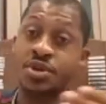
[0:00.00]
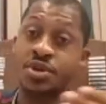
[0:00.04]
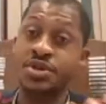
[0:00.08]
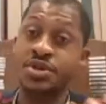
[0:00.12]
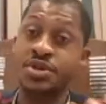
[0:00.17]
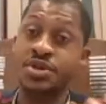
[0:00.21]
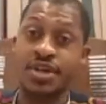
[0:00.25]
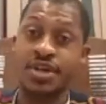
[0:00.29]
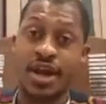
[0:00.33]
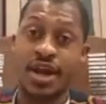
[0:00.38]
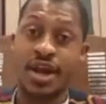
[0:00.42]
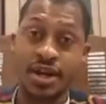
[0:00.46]

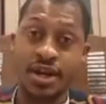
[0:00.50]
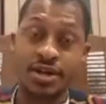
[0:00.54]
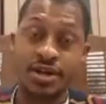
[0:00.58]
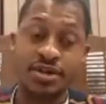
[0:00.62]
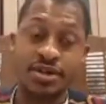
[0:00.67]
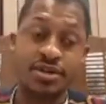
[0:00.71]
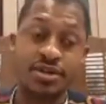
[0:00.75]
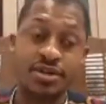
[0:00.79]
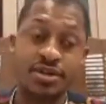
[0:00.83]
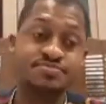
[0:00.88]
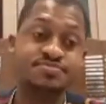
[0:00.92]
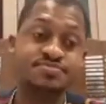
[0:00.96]
To this
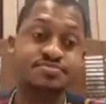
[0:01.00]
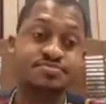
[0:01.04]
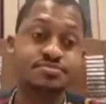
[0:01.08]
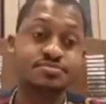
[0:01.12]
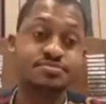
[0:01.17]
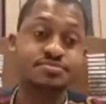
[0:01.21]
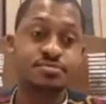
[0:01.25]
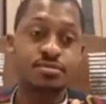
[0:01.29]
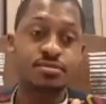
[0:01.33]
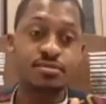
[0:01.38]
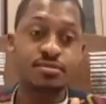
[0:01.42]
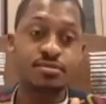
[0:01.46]
end,
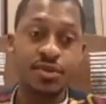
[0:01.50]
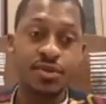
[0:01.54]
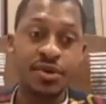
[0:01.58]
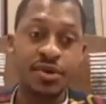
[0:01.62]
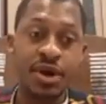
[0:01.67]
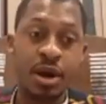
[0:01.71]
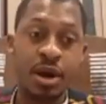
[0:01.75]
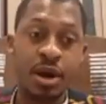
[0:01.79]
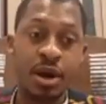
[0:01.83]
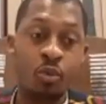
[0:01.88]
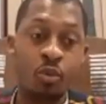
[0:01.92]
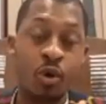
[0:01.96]

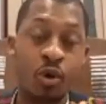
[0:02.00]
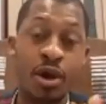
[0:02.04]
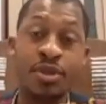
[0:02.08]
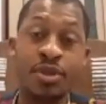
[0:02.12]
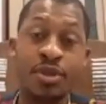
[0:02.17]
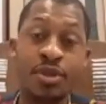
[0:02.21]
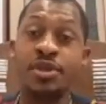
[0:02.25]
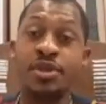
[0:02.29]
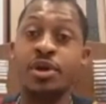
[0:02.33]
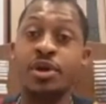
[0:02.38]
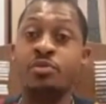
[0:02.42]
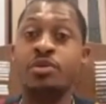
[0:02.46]

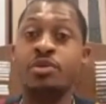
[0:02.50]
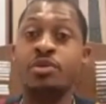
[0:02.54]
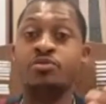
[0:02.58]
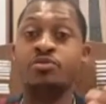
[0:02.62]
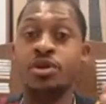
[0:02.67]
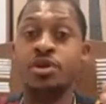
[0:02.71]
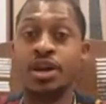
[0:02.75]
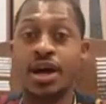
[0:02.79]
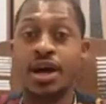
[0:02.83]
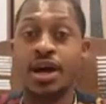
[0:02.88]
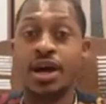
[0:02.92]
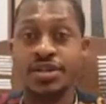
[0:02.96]
one thing we've
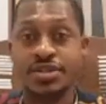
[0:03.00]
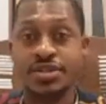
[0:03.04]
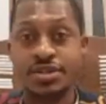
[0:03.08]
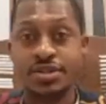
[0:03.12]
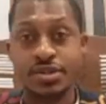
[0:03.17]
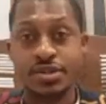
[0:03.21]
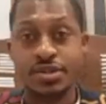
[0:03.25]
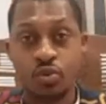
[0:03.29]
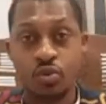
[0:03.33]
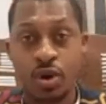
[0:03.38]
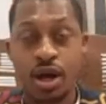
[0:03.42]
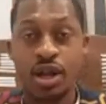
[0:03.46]
realized
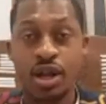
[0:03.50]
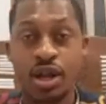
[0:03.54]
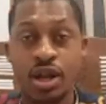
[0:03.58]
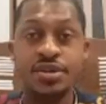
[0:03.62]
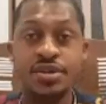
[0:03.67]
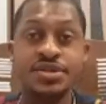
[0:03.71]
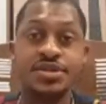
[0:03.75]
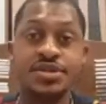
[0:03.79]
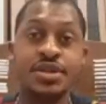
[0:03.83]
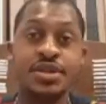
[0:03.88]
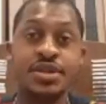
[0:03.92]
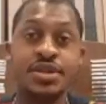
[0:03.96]
as well
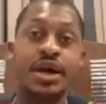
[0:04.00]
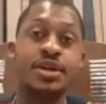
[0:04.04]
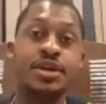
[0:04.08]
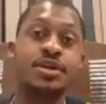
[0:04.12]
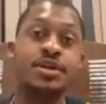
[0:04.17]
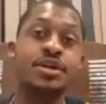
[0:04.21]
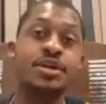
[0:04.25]
is that